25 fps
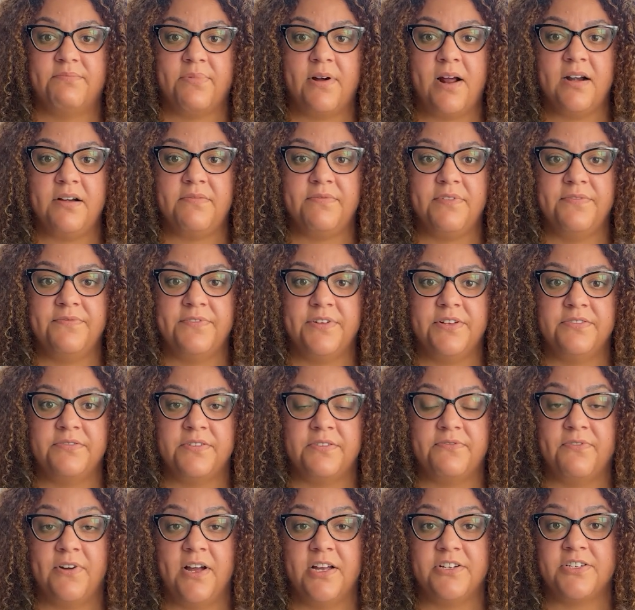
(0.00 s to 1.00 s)
Product reviews
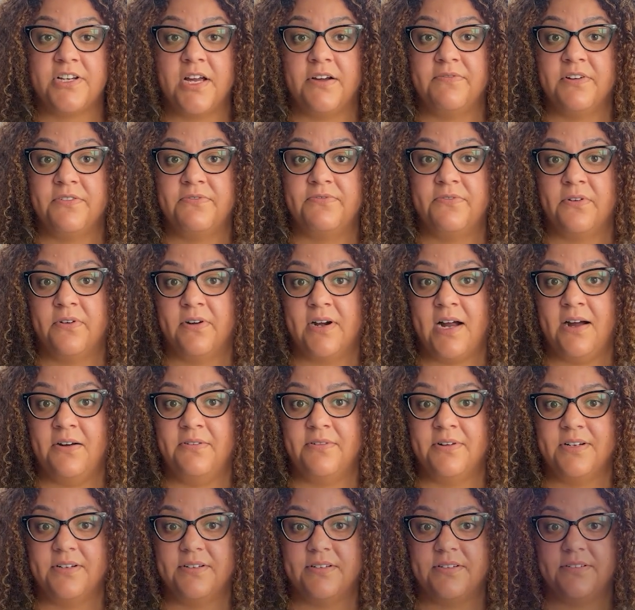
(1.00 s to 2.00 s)
refresh every 4
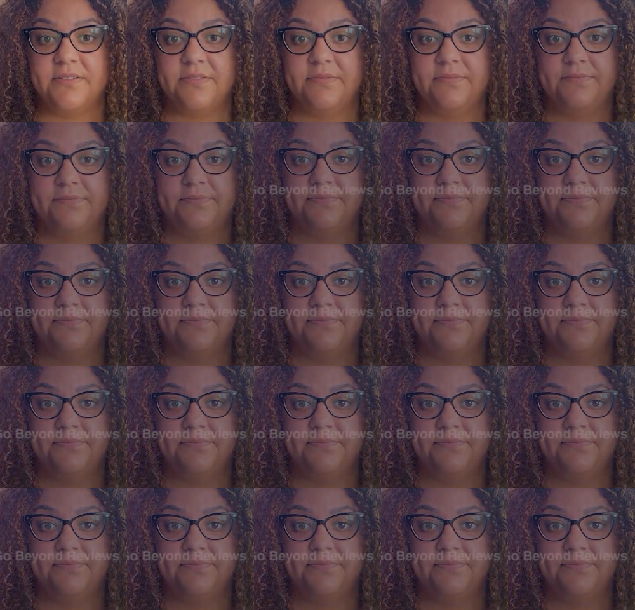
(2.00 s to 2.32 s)
hours.